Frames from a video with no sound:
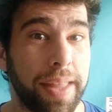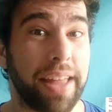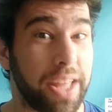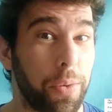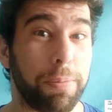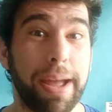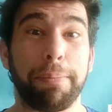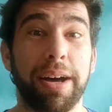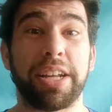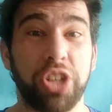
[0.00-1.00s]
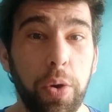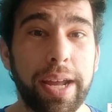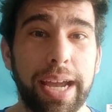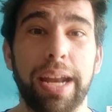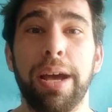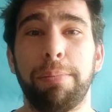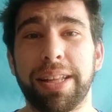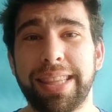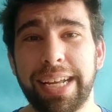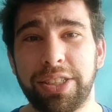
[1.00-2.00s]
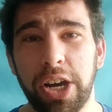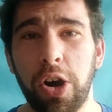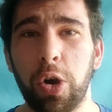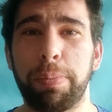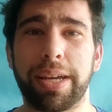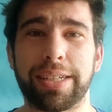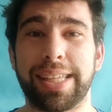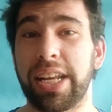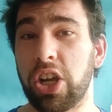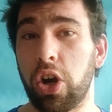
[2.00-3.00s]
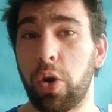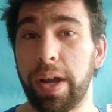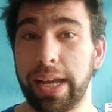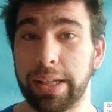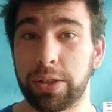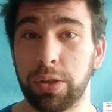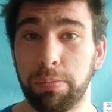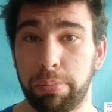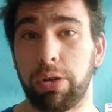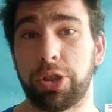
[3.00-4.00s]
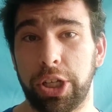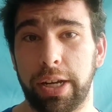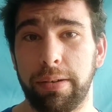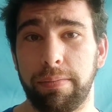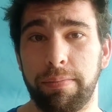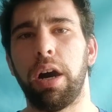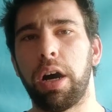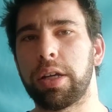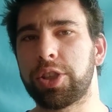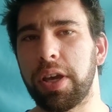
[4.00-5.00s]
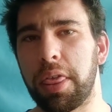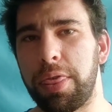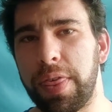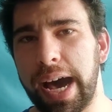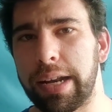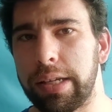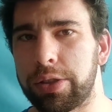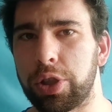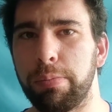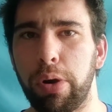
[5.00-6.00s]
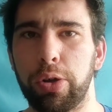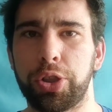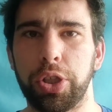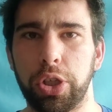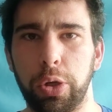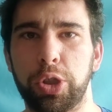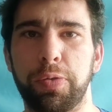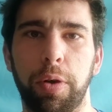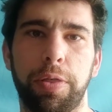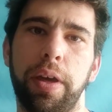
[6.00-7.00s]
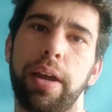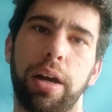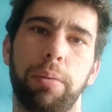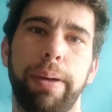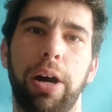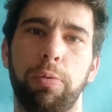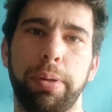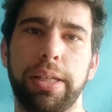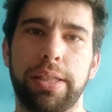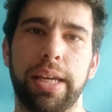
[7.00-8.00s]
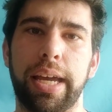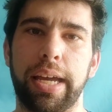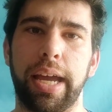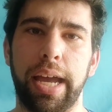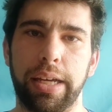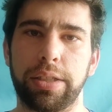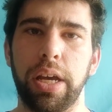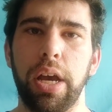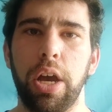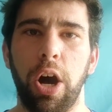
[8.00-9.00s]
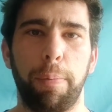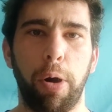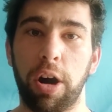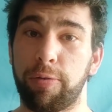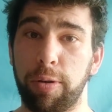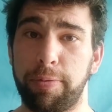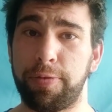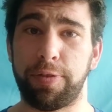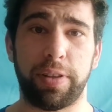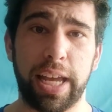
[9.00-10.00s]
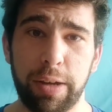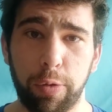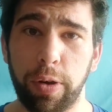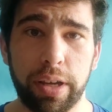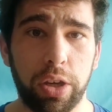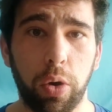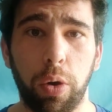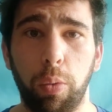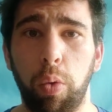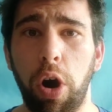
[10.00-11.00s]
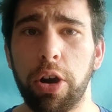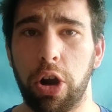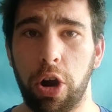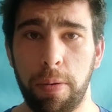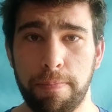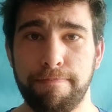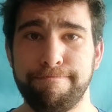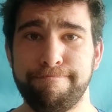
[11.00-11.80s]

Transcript: and they would make money doing it, but they don't because they know it's bullshit. Honestly, that is the most useful thing about BCAAs. Apart from flavoring your water,